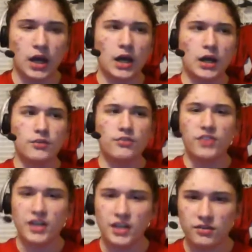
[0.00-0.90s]

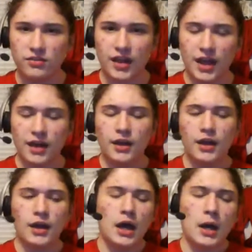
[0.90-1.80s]
cities.
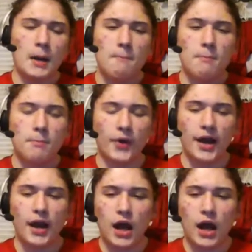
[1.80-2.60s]
But